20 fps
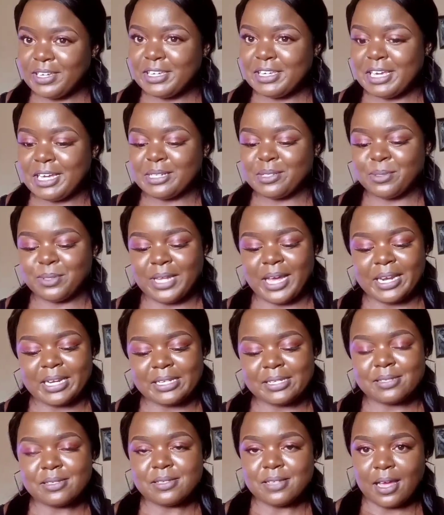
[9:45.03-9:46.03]
Yeah, so that
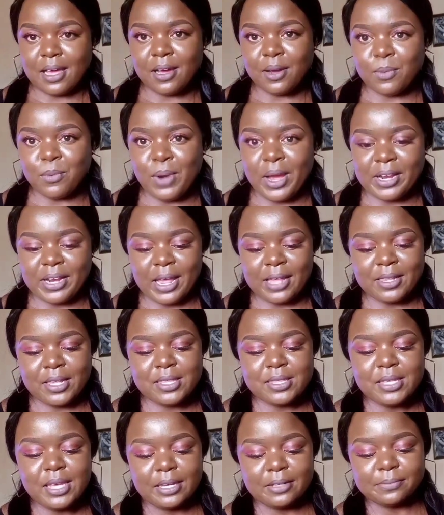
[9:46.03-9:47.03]
is one other
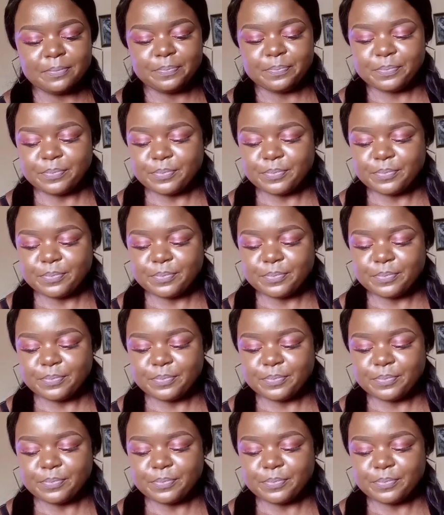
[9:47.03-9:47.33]
thing.